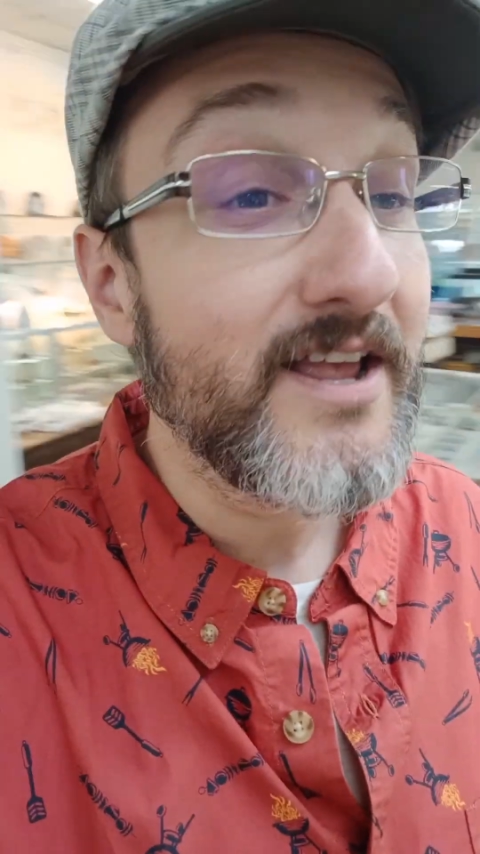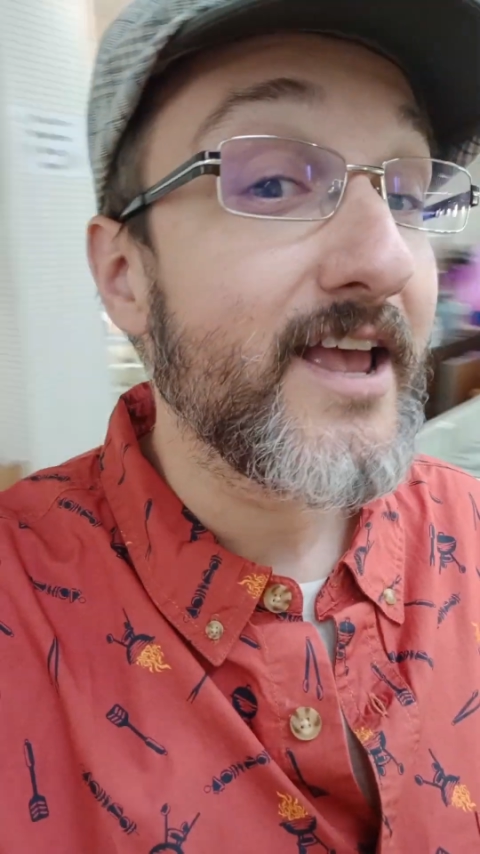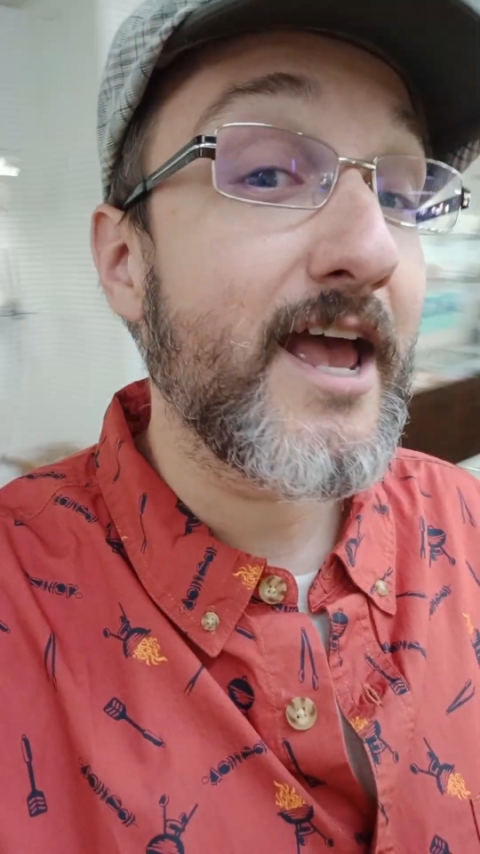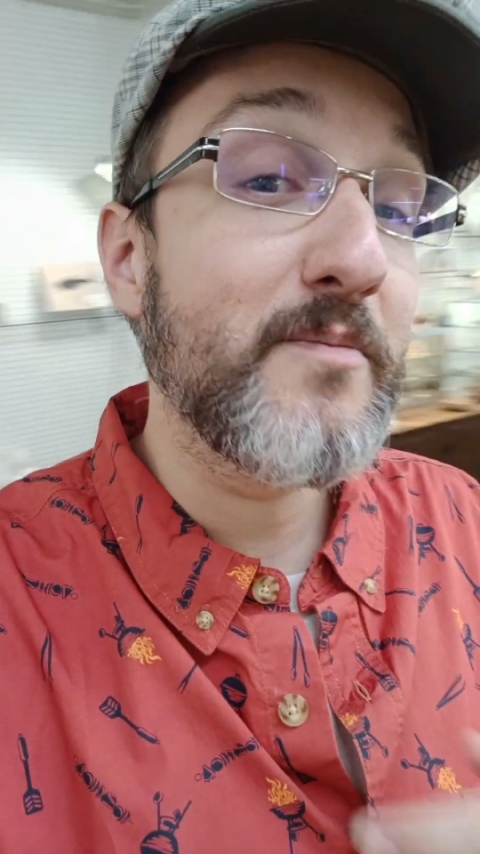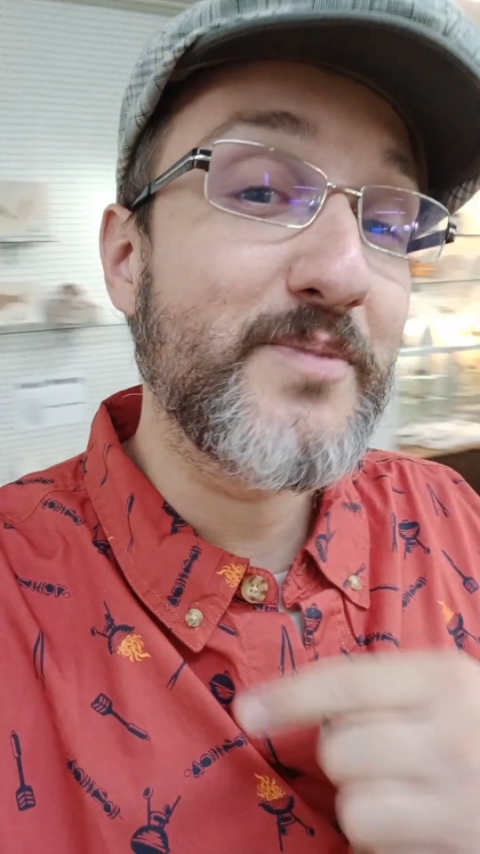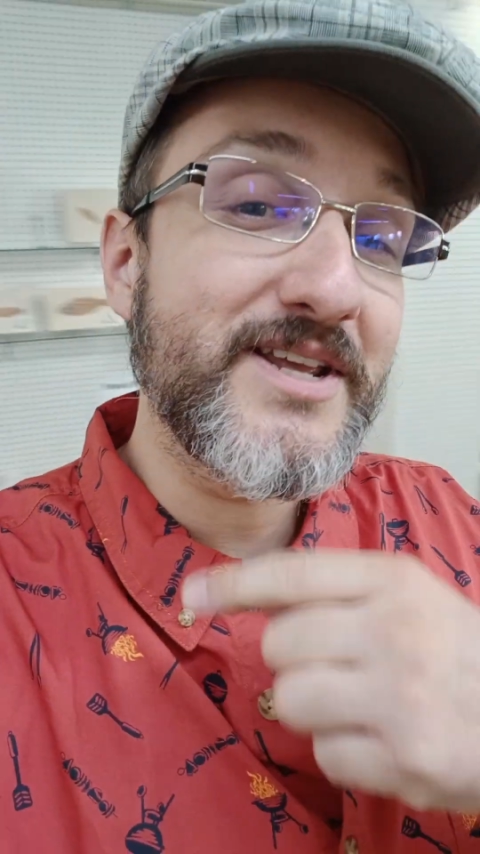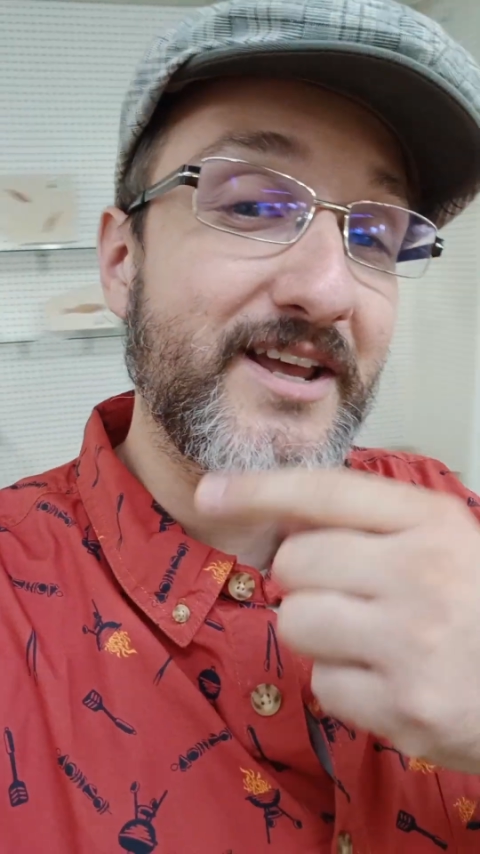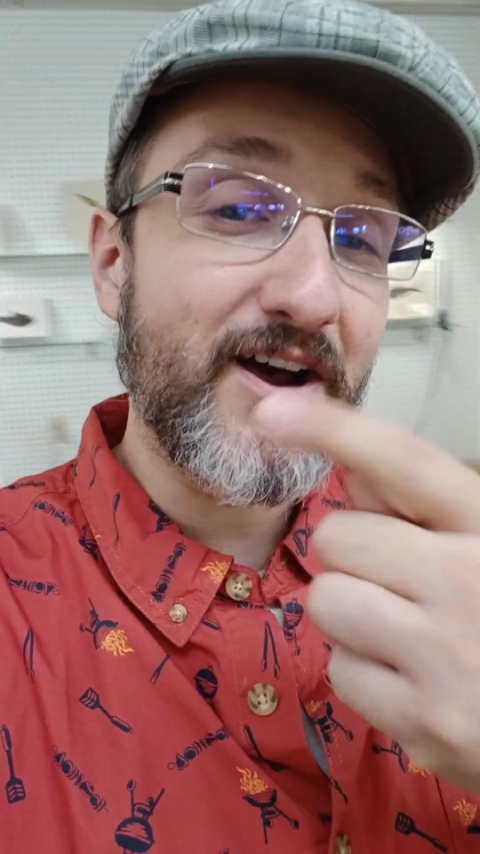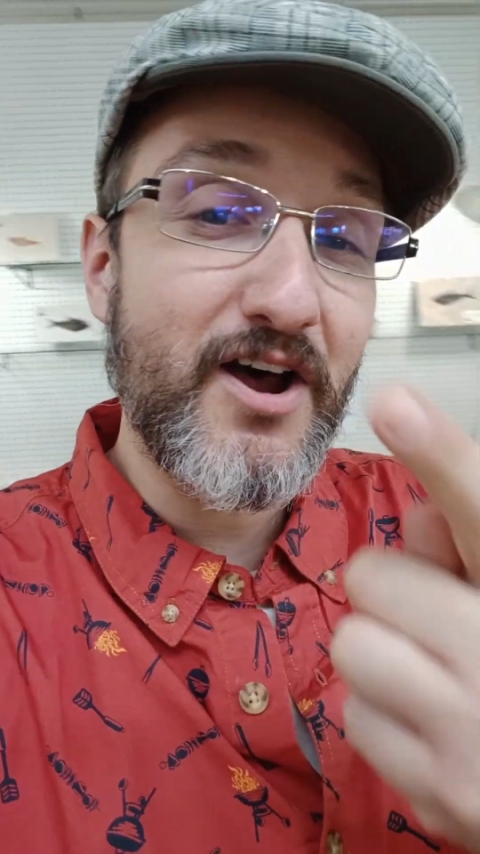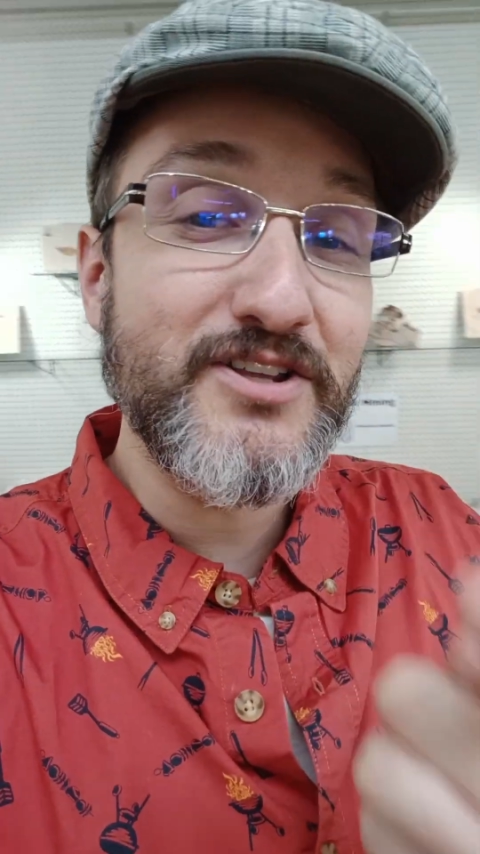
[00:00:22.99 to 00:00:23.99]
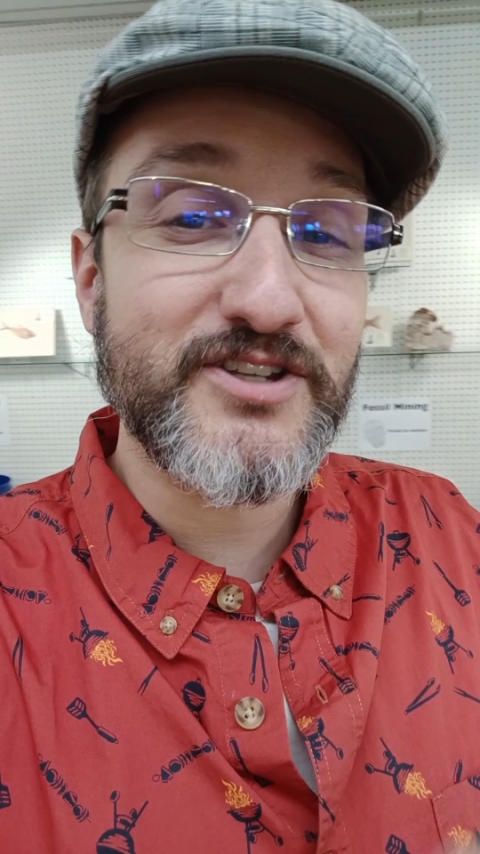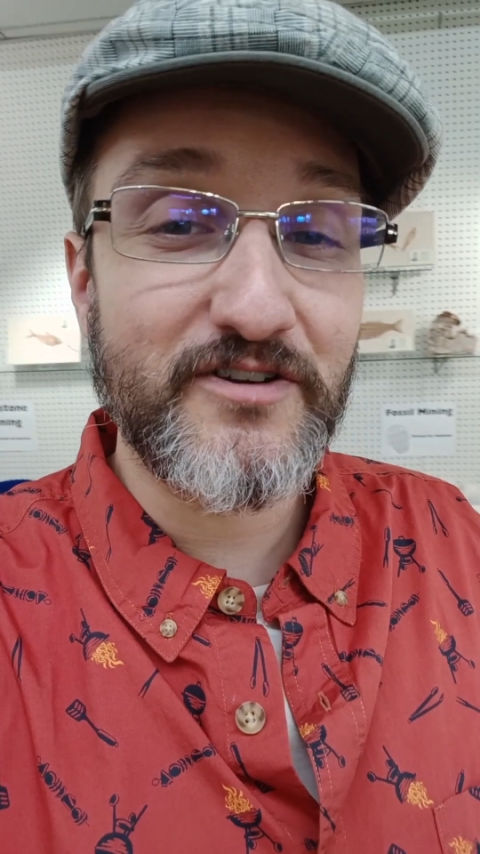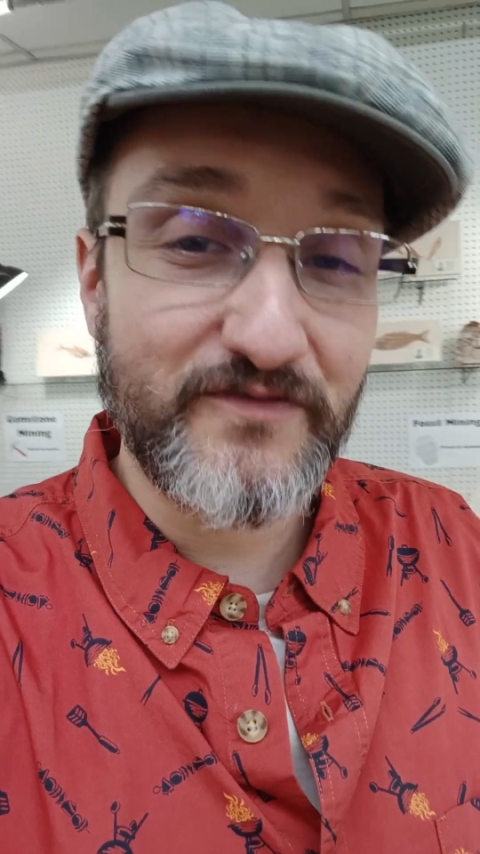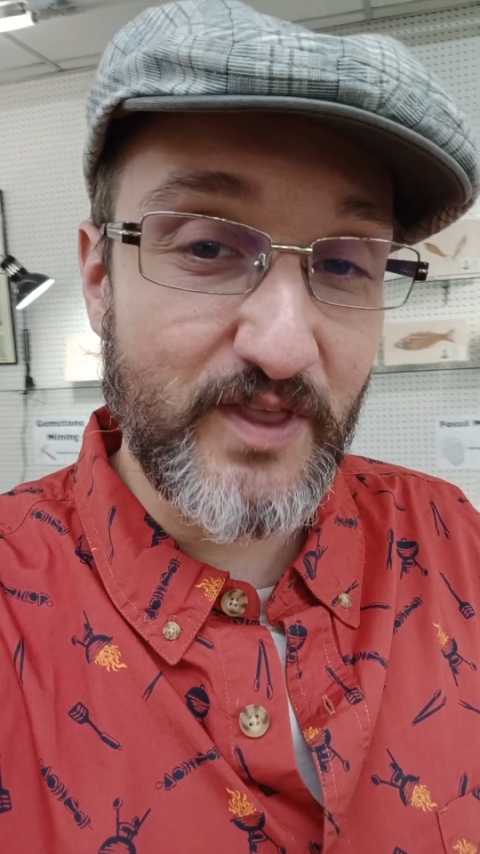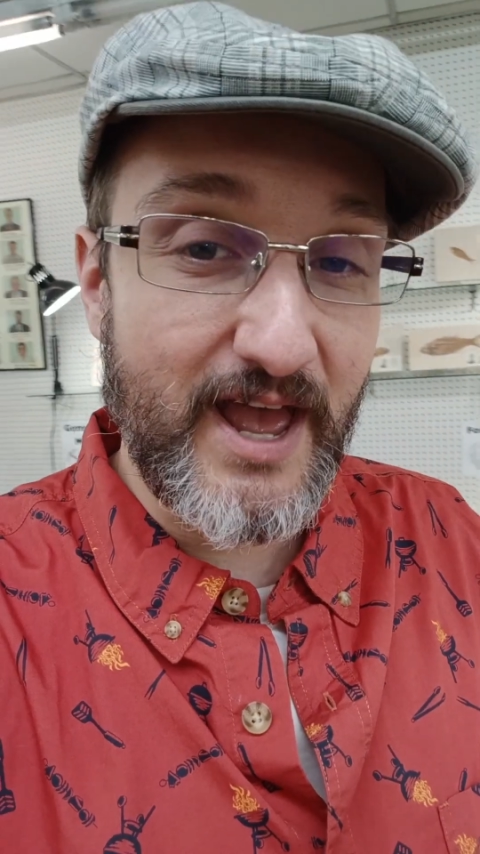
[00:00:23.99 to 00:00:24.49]
And because
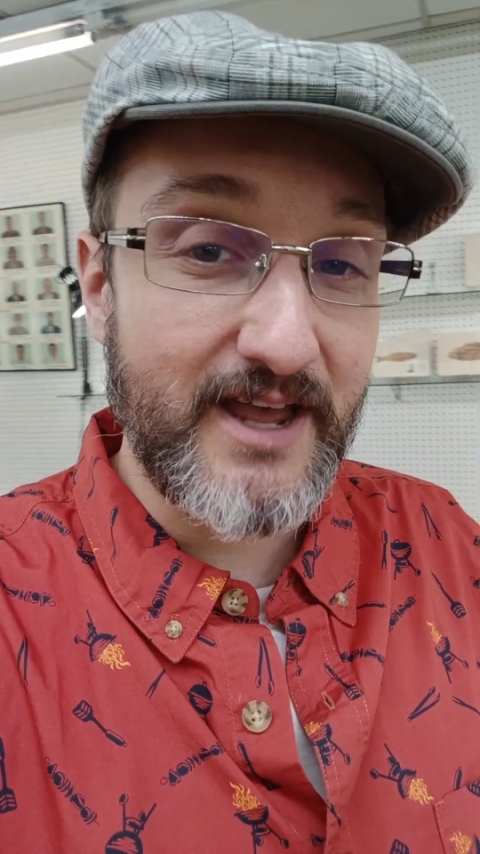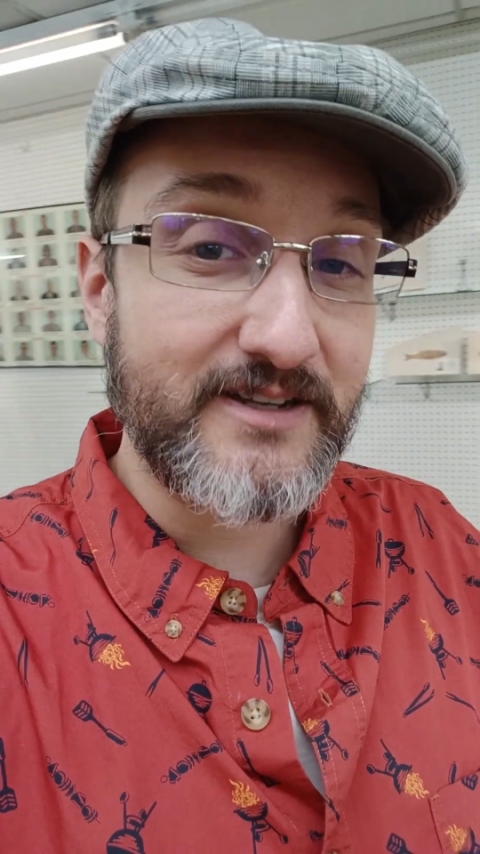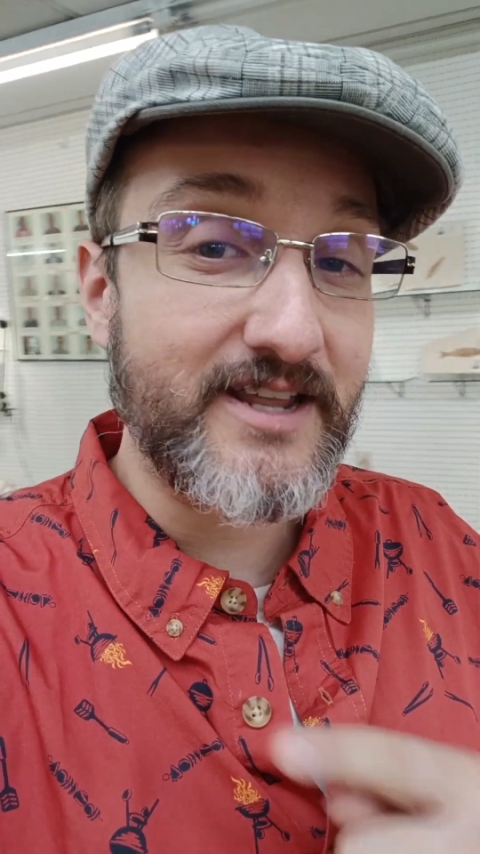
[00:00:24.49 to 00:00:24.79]
of that,